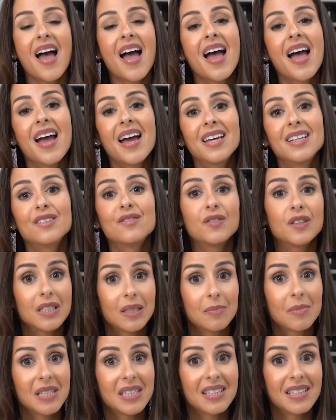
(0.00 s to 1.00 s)
And
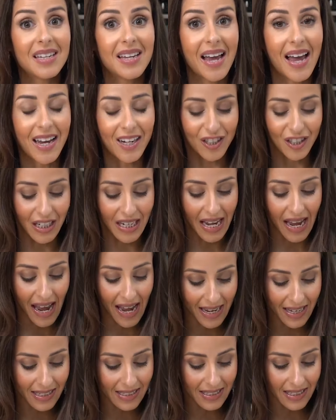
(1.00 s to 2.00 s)
vitamin C actually
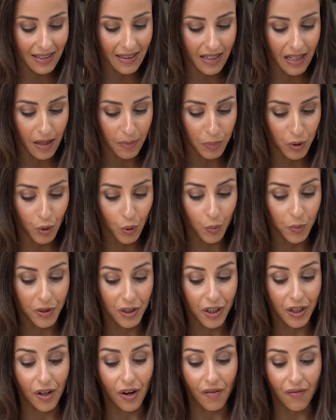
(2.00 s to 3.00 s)
aids in the
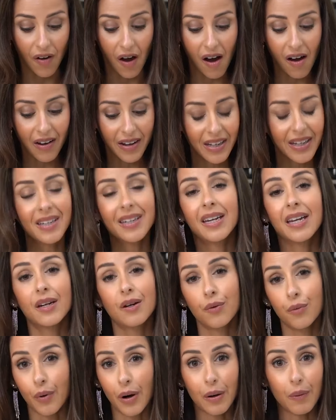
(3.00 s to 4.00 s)
absorption of iron, and
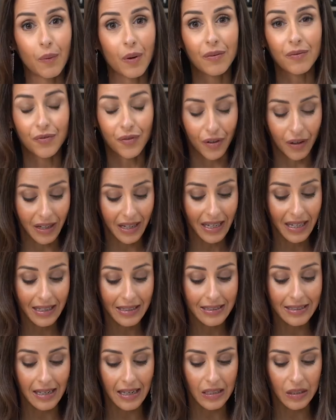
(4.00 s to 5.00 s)
a great one for
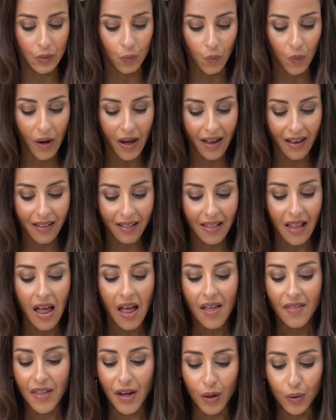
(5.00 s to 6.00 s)
kids as well.
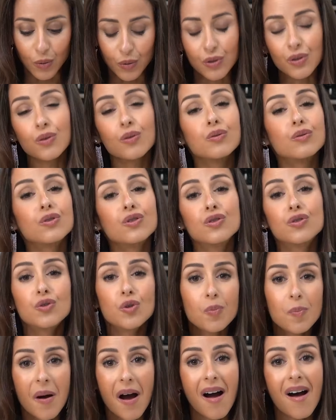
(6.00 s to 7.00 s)
They're also
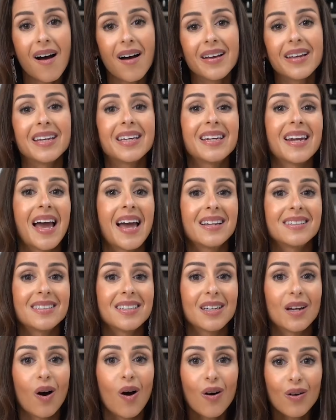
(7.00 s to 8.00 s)
super high in
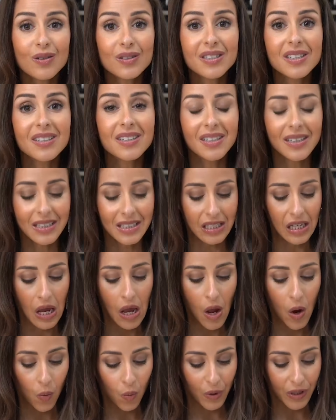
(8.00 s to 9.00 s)
antioxidants,
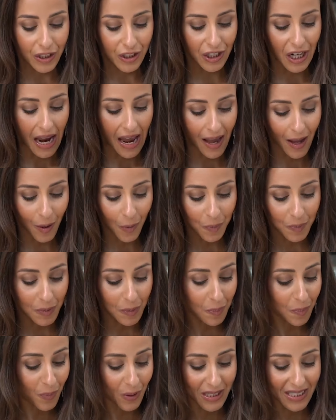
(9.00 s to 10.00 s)
which help
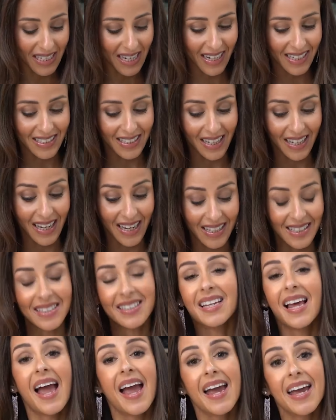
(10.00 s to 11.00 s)
protect
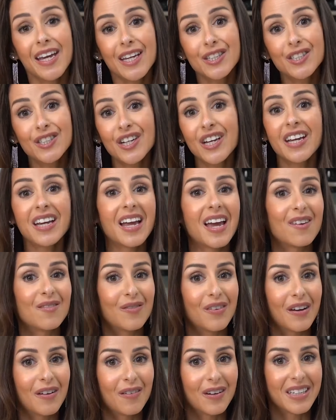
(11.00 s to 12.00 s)
against aging and
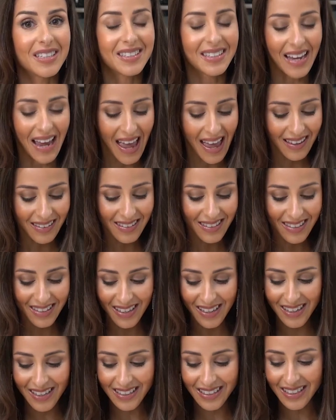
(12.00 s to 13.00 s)
various
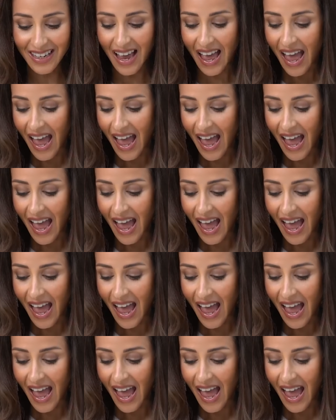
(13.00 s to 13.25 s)
cancers.